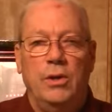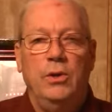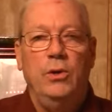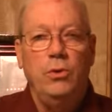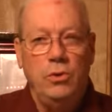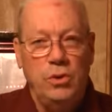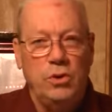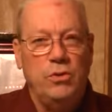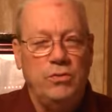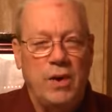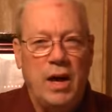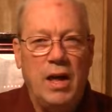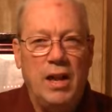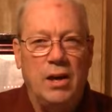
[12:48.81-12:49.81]
You just
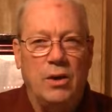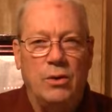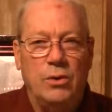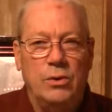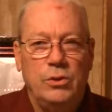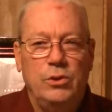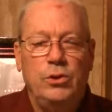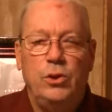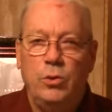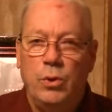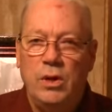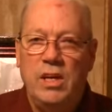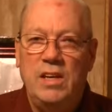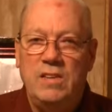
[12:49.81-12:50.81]
follow. Do
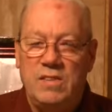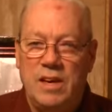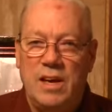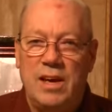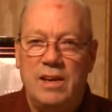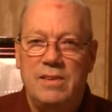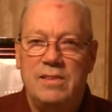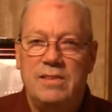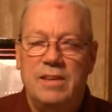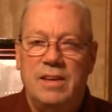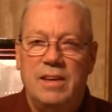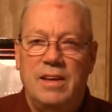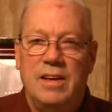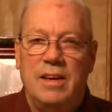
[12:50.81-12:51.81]
what he says
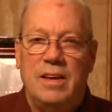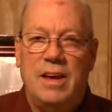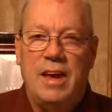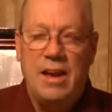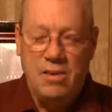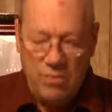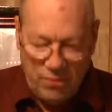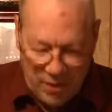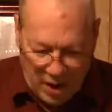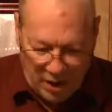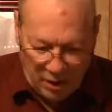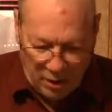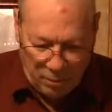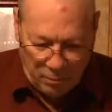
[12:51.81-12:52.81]
and
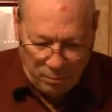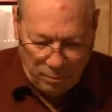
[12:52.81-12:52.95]
follow.